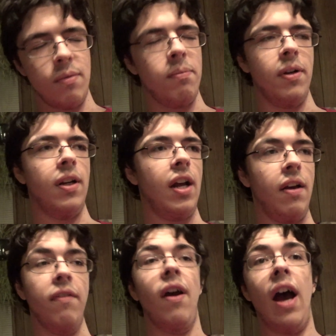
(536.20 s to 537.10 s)
But
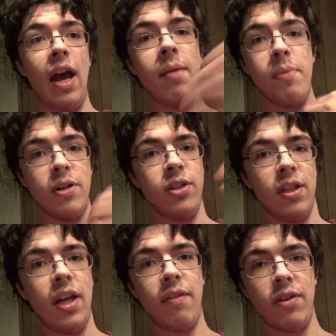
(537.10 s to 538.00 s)
I
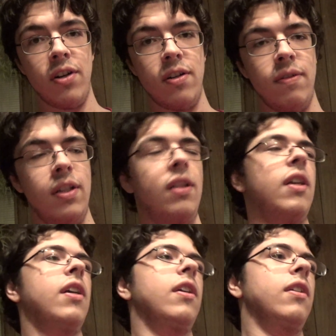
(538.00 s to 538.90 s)
personally haven't heard of it.
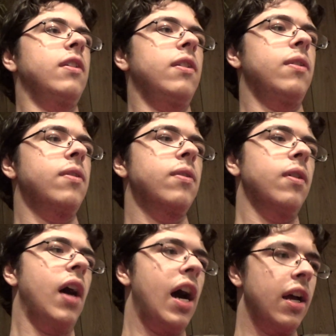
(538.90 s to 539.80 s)
So
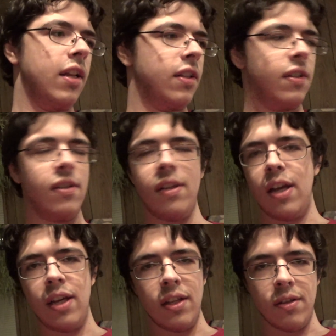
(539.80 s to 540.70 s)
I
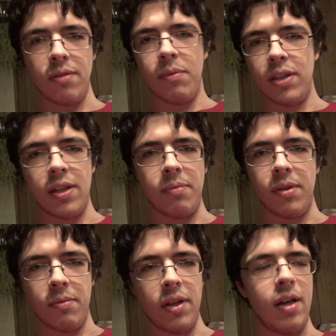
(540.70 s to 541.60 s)
get those mixed up
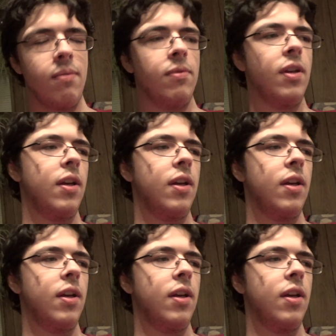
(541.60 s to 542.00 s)
sometimes.